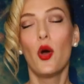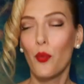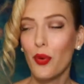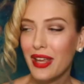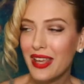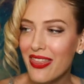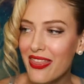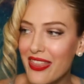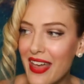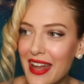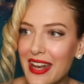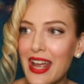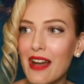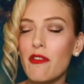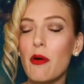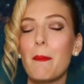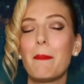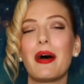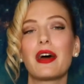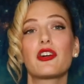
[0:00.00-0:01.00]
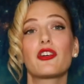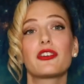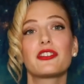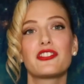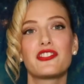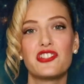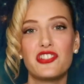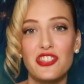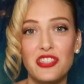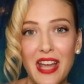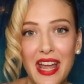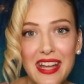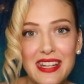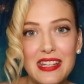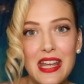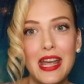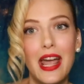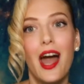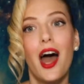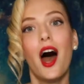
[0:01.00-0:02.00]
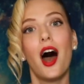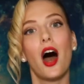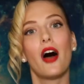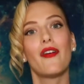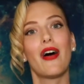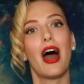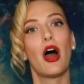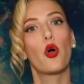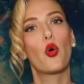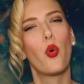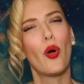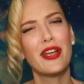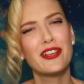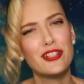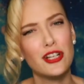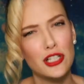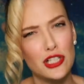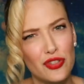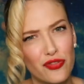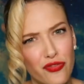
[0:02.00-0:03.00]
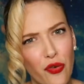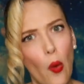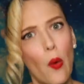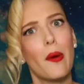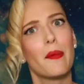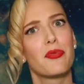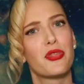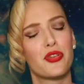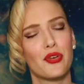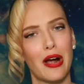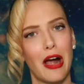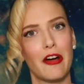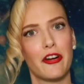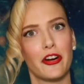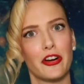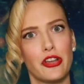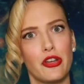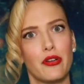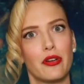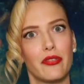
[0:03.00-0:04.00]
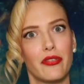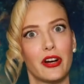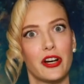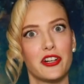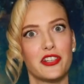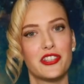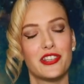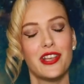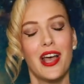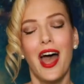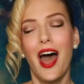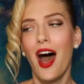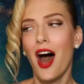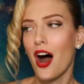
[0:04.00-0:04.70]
we can then have a better understanding of how quasars form throughout our universe,